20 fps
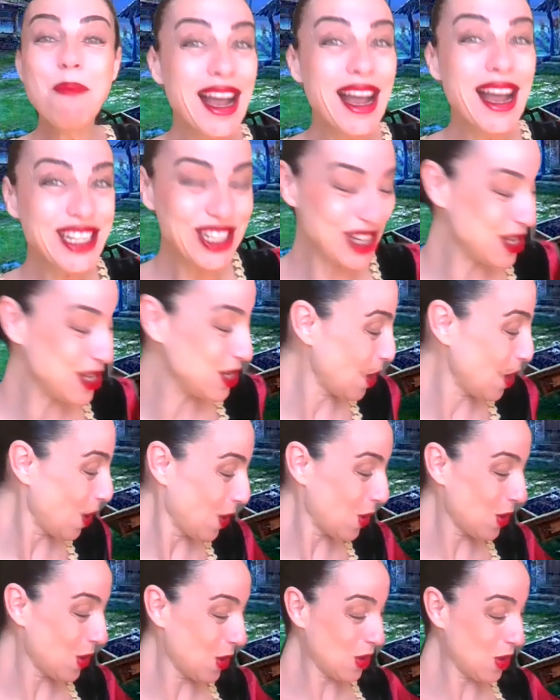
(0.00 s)
like
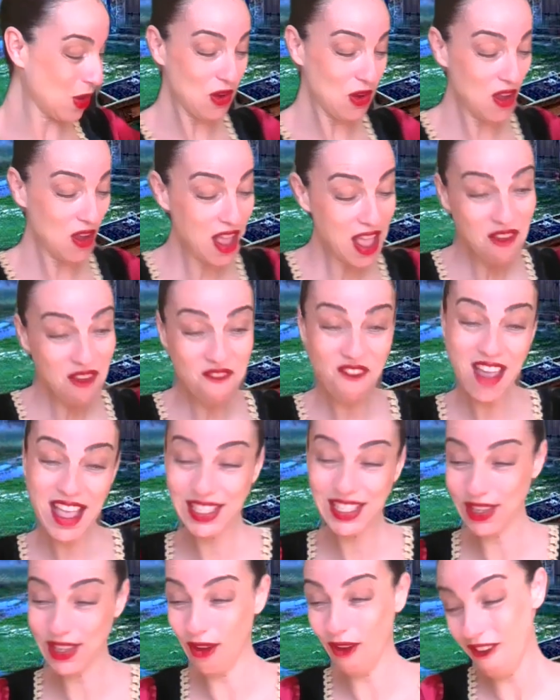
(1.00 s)
this.
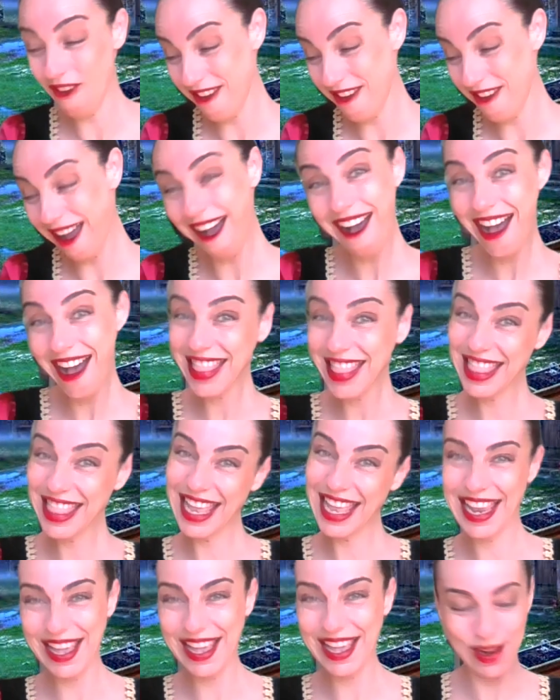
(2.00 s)
And what happens
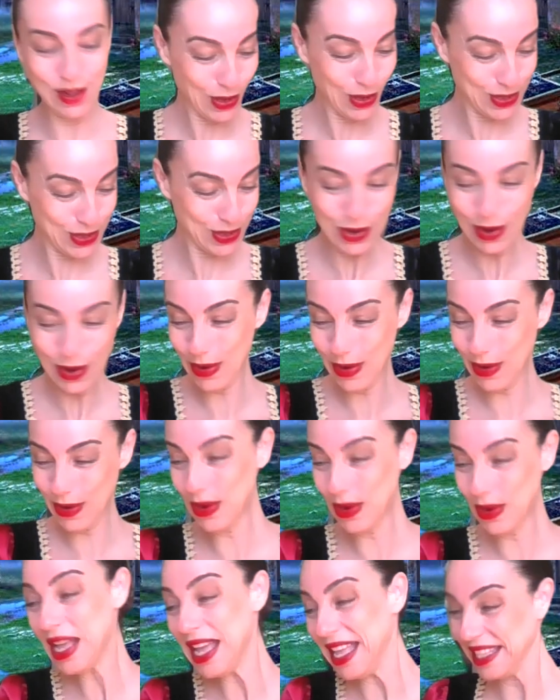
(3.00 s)
next? Of course,
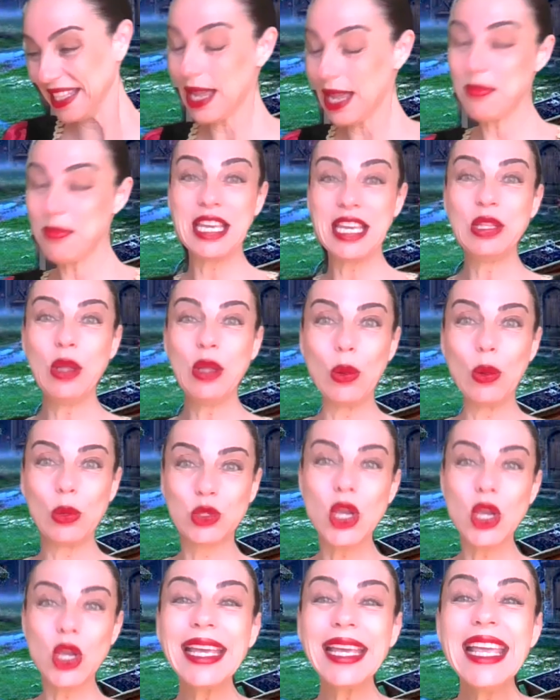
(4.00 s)
what will happen? Our
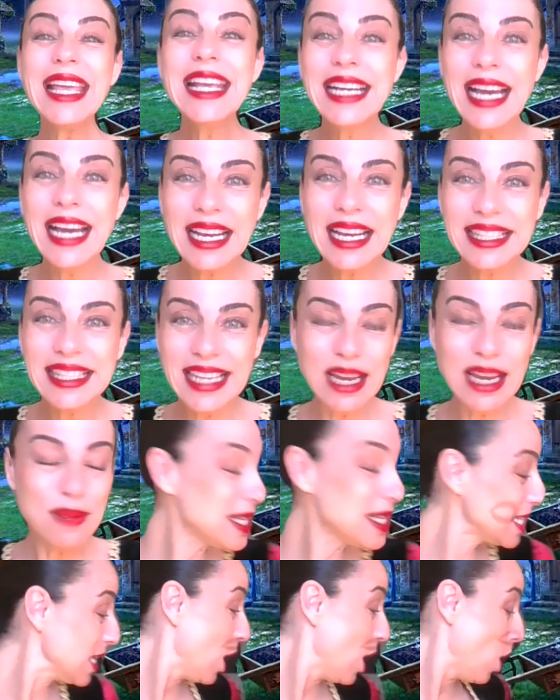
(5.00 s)
first character of
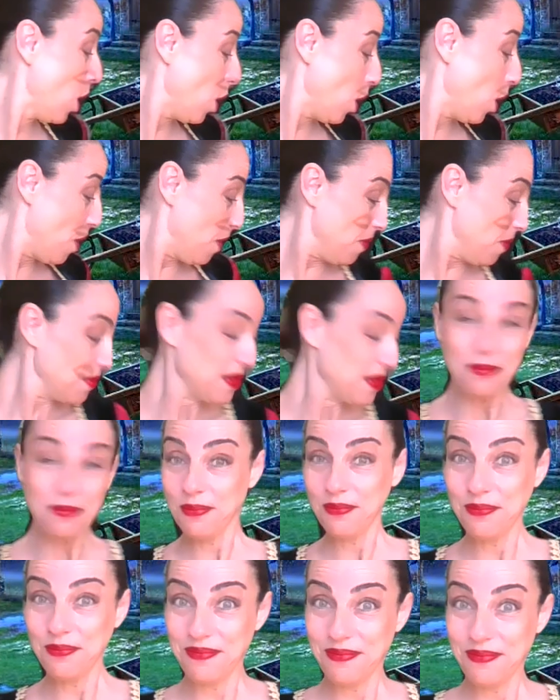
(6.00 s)
the tale comes up.
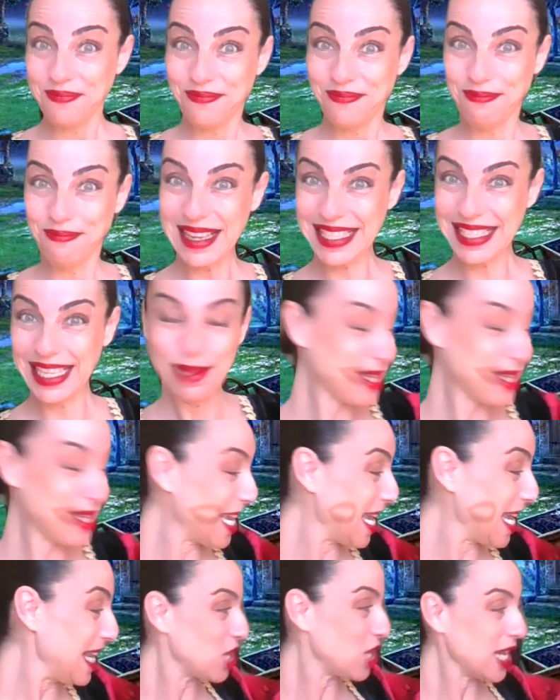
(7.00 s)
Who is
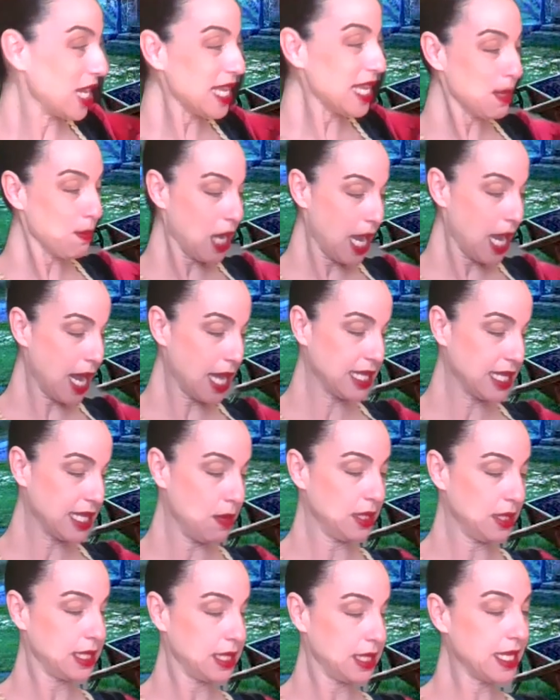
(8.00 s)
our first
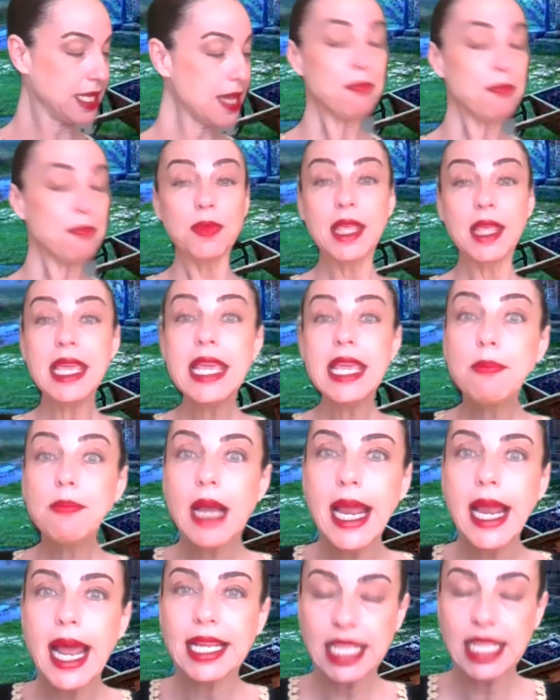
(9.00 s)
character? Our
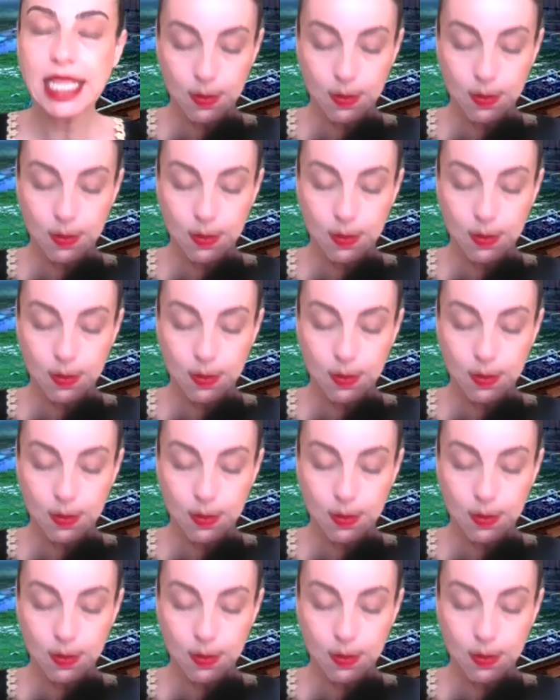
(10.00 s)
first